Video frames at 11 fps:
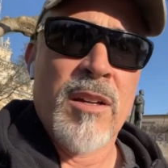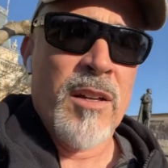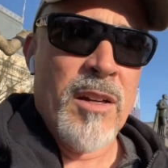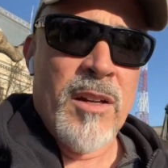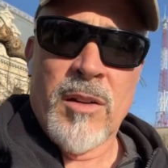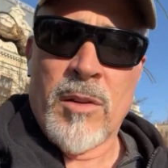
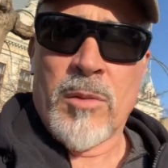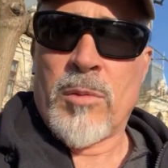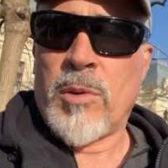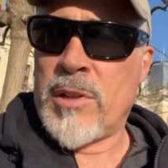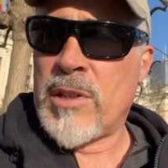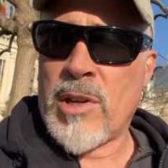We're just hoping
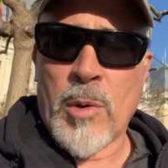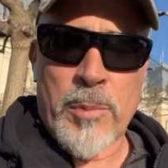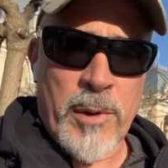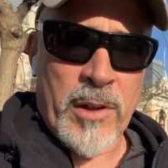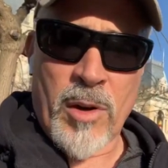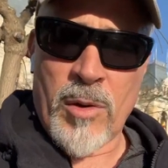to go
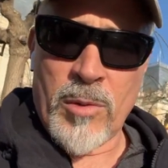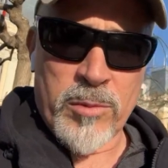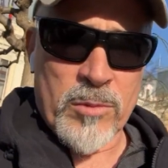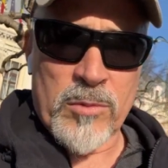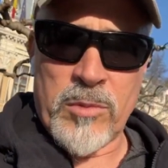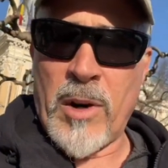
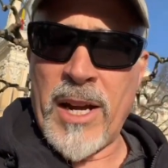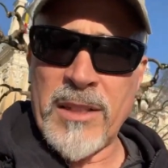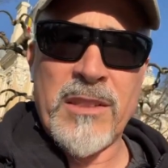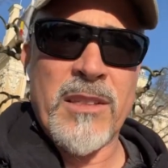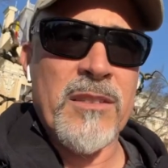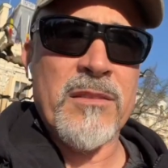west,
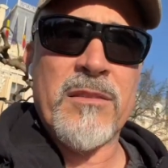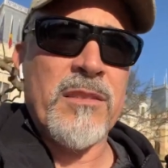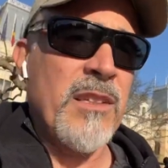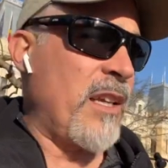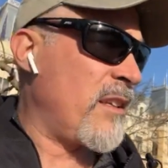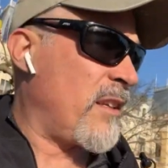get
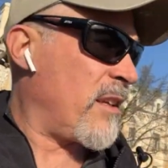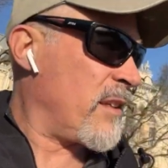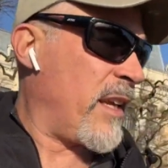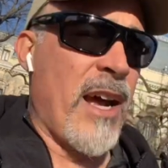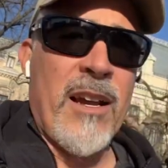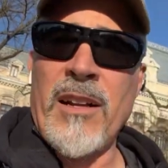out of
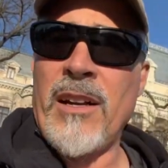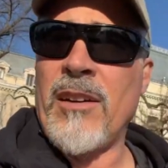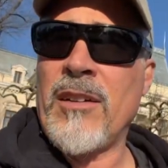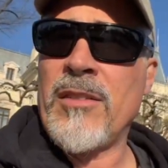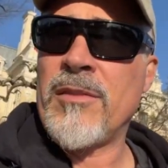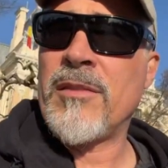here. So
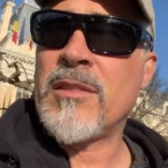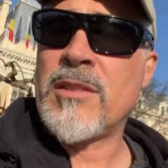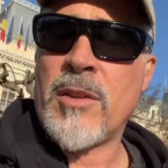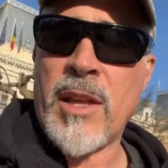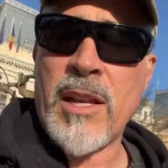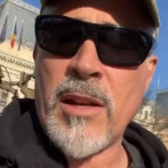they didn't want to
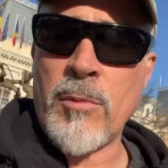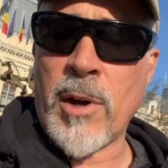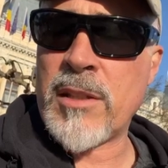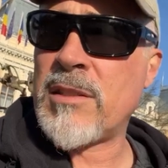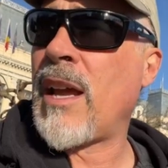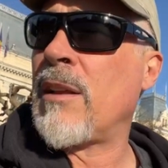stay in
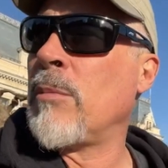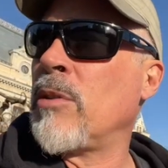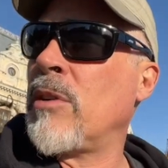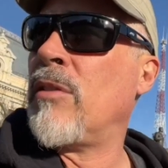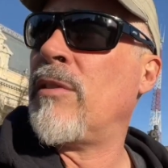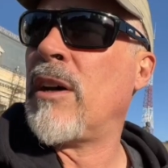Moldova,
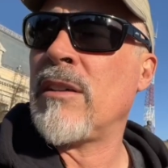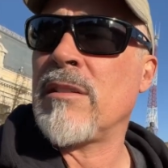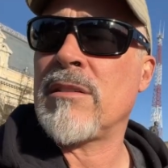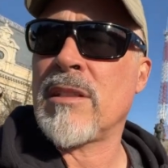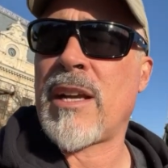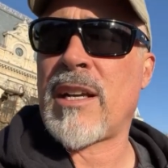like I
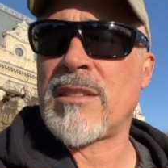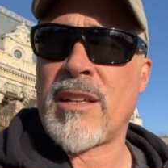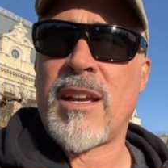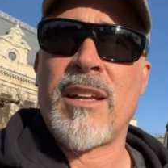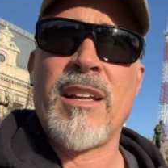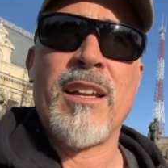said.
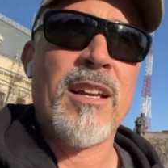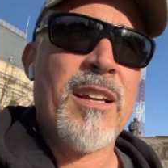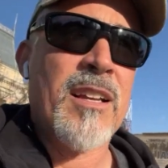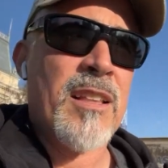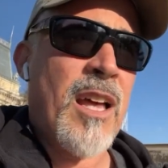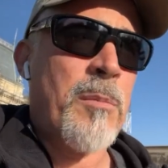A lot of people
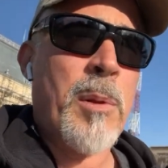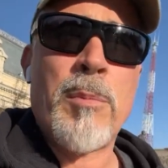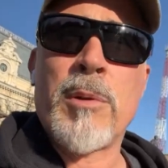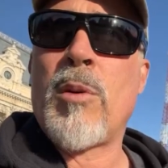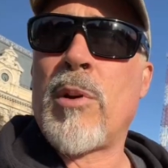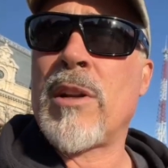don't want to stay
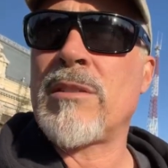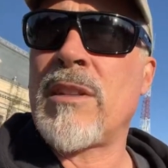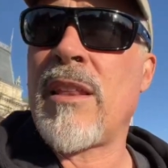there.